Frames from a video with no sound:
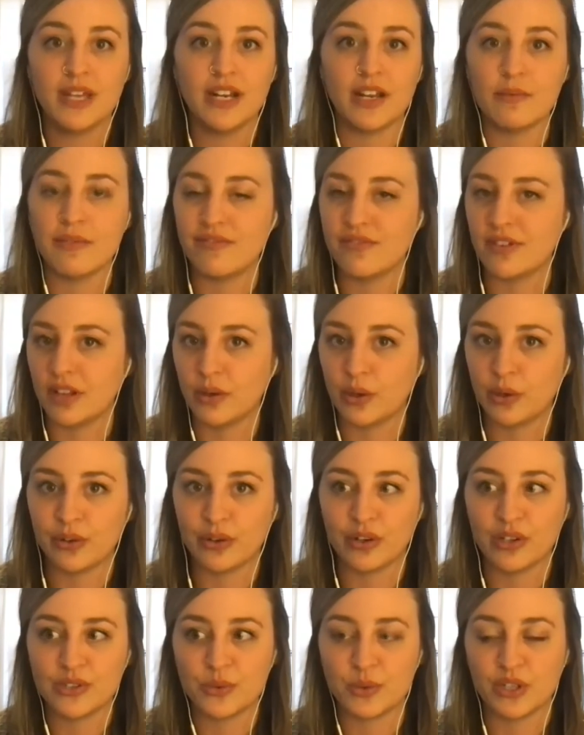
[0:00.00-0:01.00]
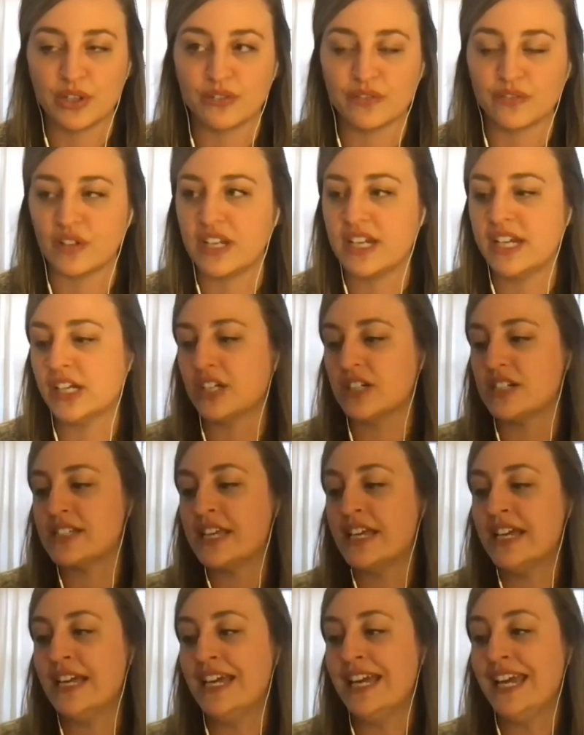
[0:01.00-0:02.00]
I'd been following her on Twitter for years.
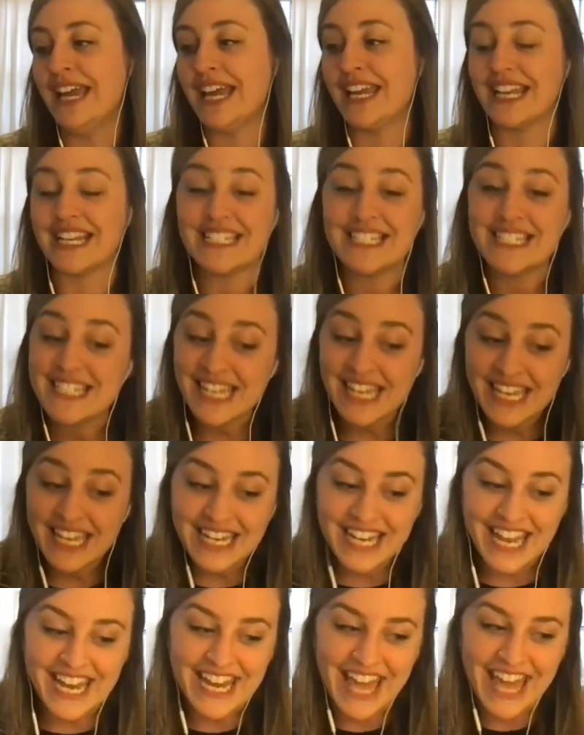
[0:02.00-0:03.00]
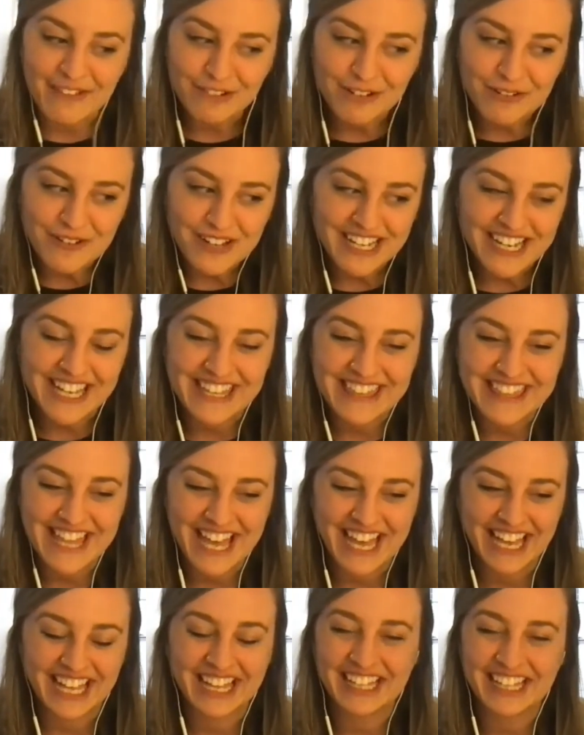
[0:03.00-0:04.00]
And I did. And everyone in
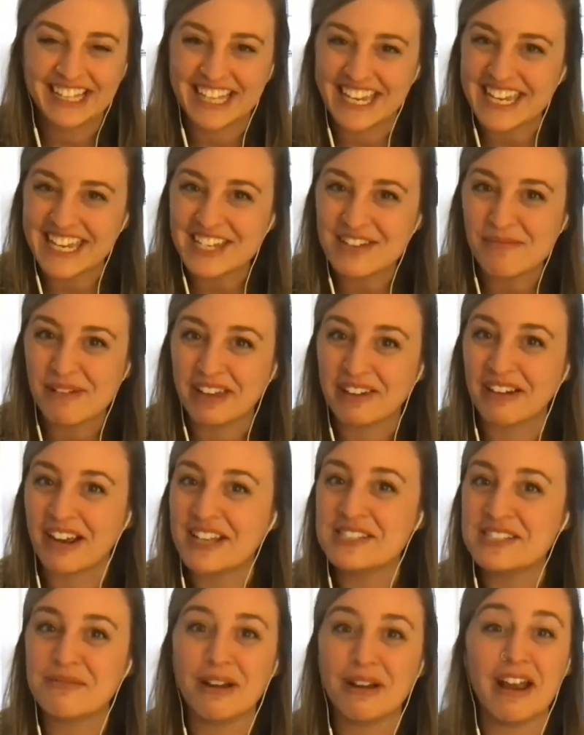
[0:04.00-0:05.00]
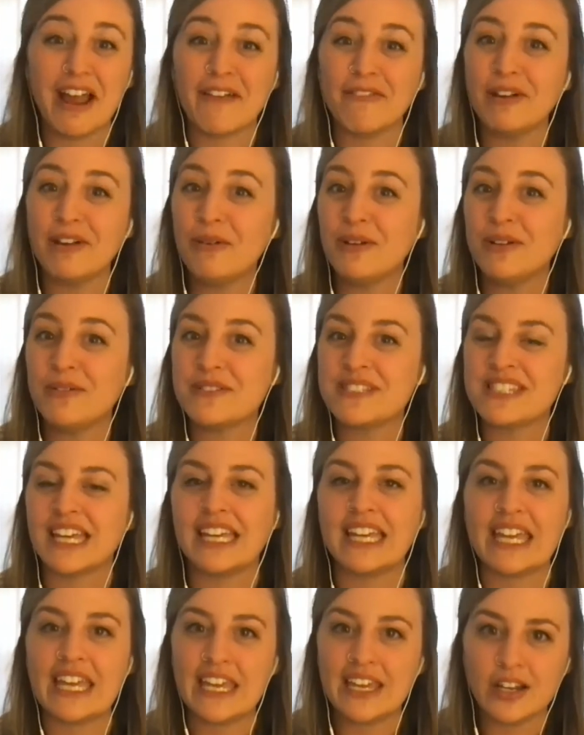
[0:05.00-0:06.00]
that incubator, I swear everyone was
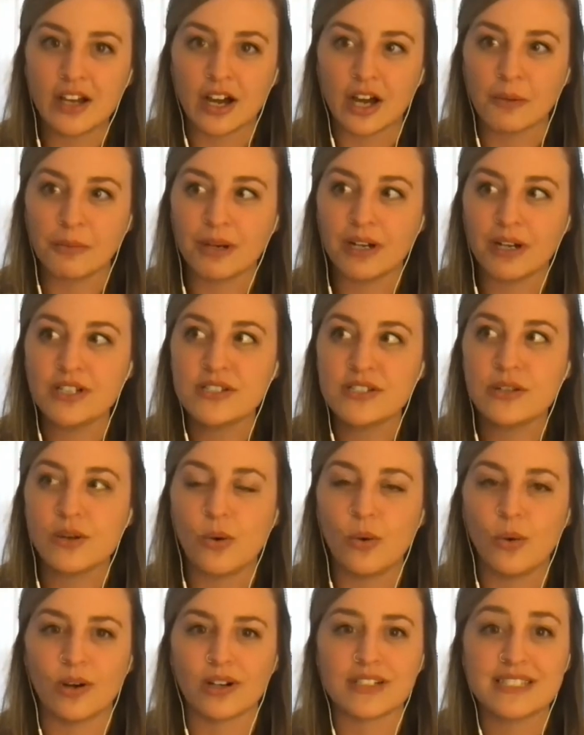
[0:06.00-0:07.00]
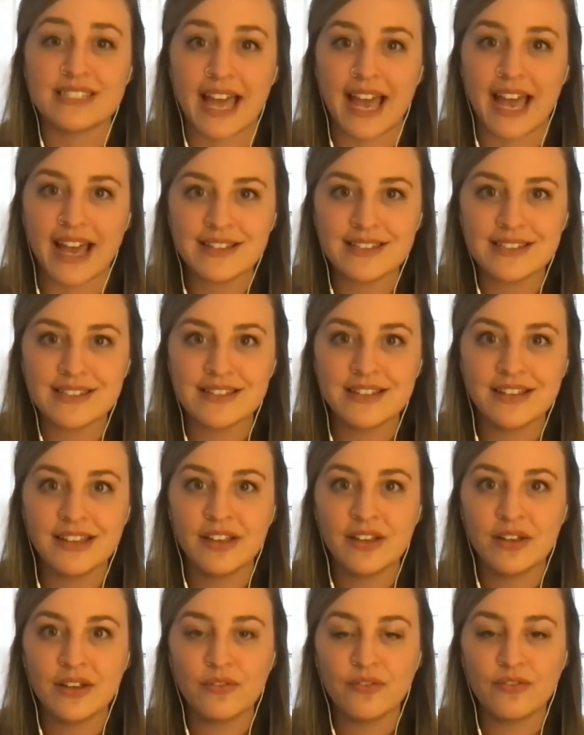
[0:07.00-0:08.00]
like e commerce or SaaS
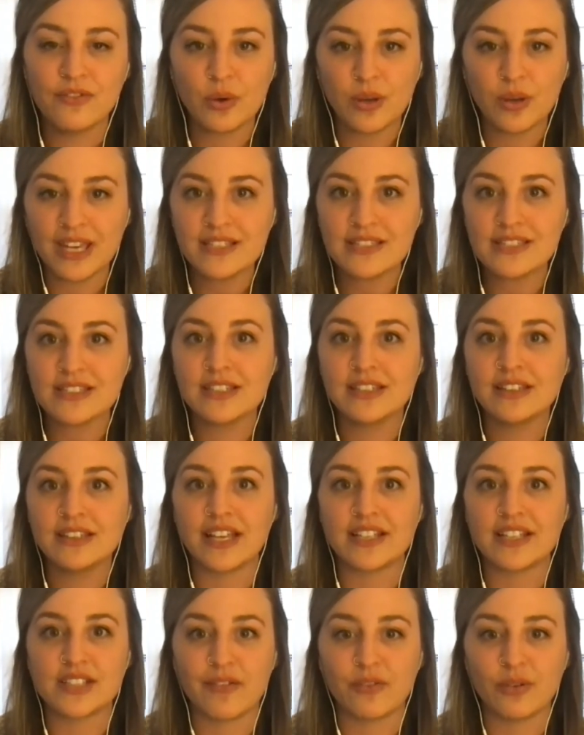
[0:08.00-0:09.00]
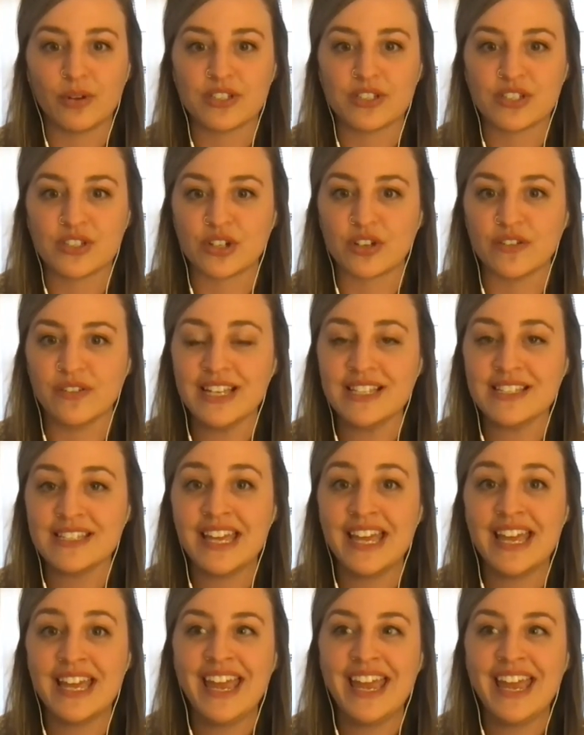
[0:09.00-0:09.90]
focused, like software as a service.